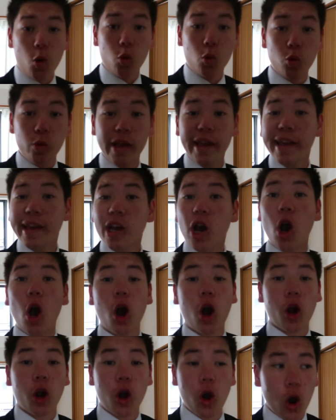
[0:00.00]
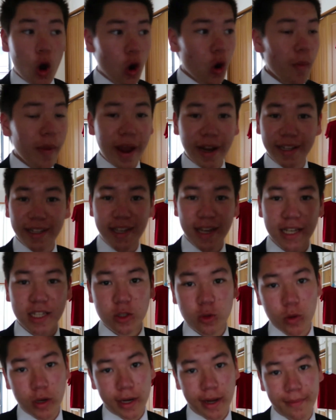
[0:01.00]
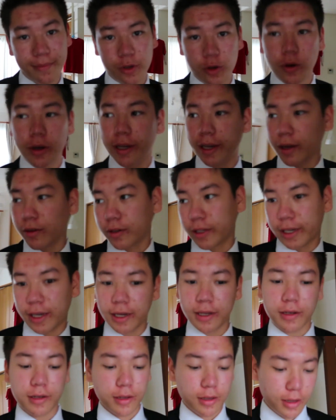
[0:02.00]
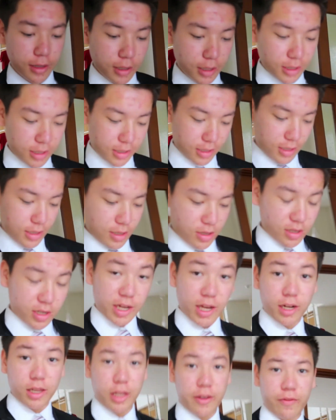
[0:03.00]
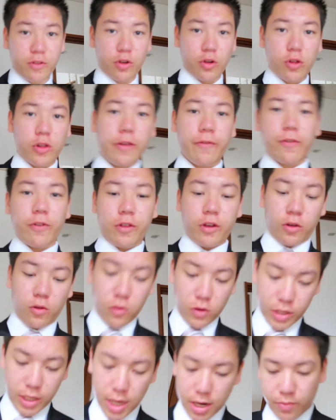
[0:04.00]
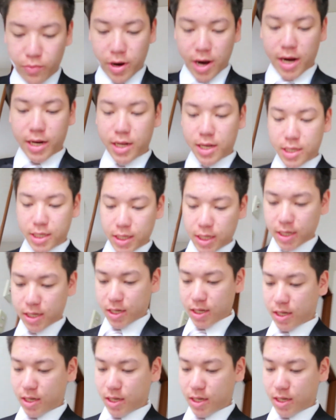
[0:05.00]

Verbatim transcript: We are home and guess what? I'm going out again. Kind of leaving early for the quartet practice.